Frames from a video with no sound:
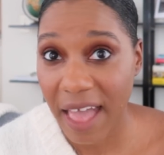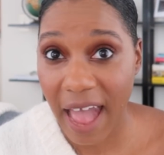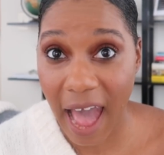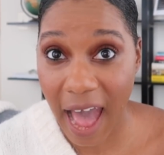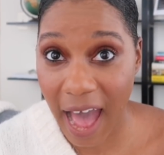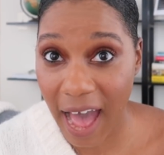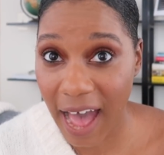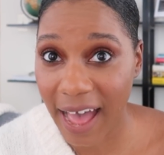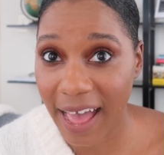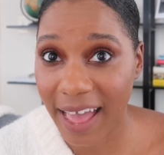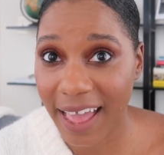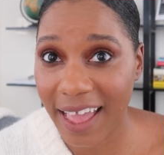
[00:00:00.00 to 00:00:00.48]

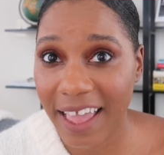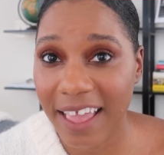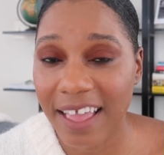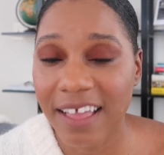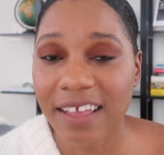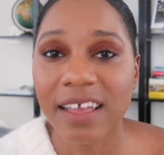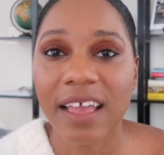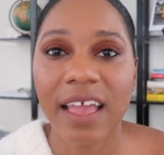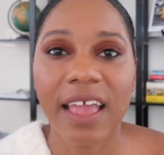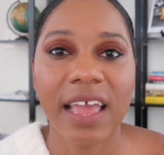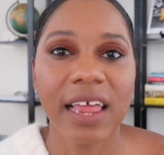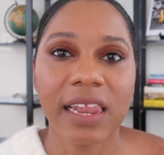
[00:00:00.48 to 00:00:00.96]
eye
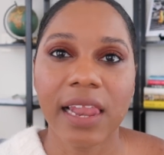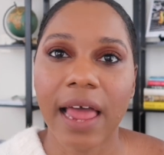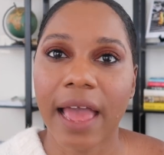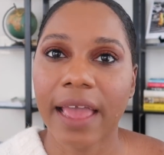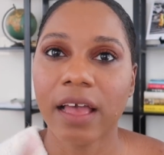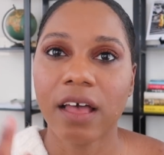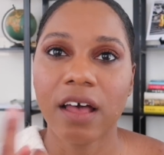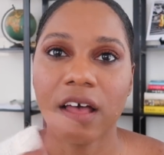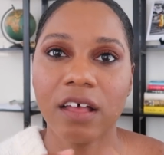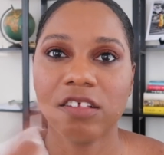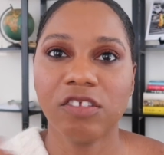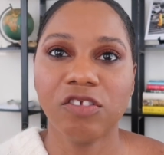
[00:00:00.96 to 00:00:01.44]
and
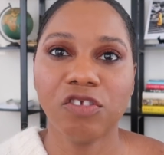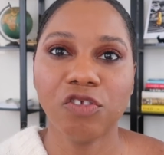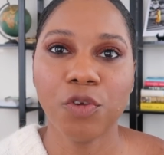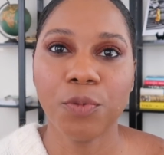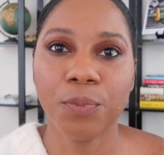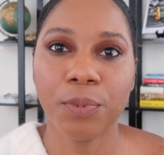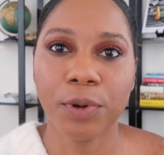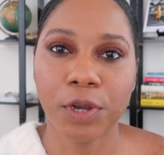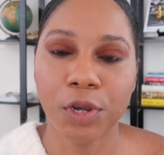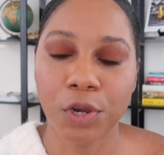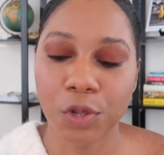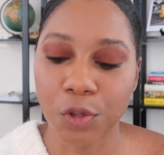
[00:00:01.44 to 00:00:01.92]
like a
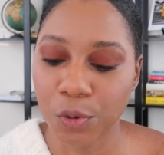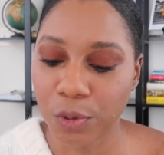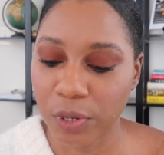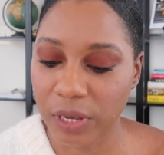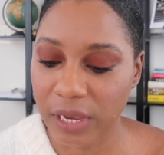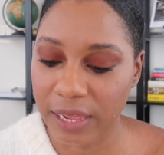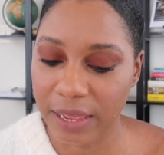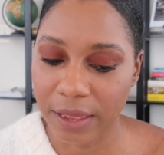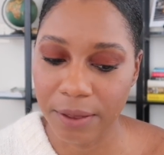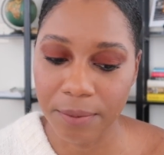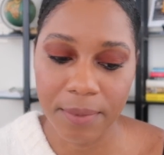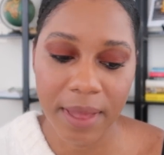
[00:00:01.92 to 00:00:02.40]
super nude
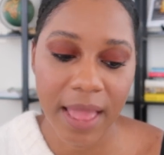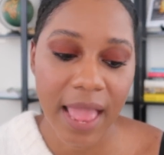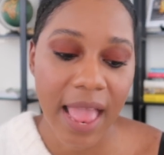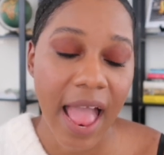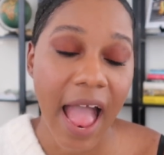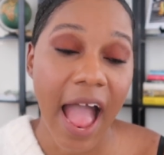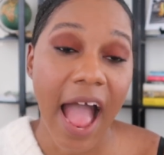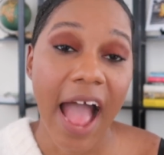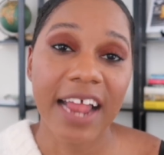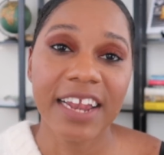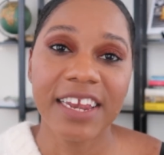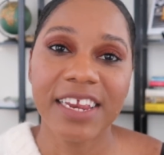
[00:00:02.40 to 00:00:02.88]
lip.
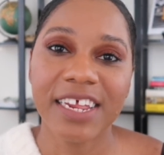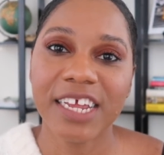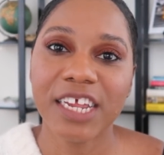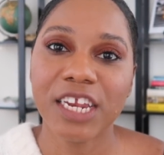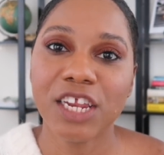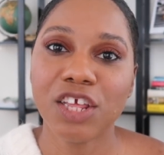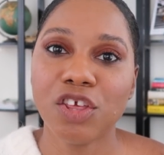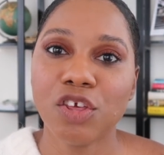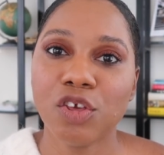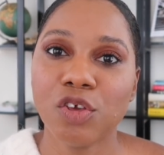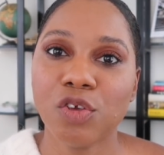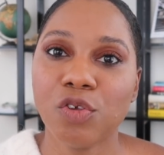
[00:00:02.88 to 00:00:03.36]
I
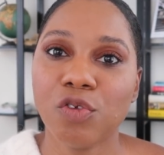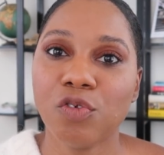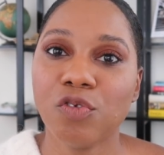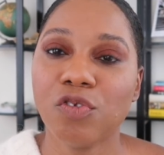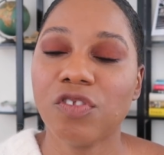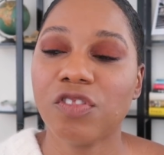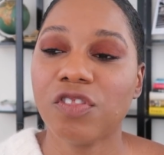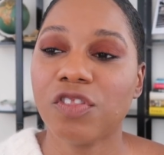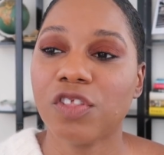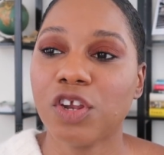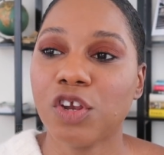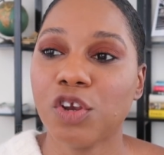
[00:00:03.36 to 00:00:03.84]
did
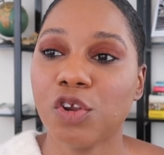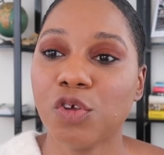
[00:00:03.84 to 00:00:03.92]
use the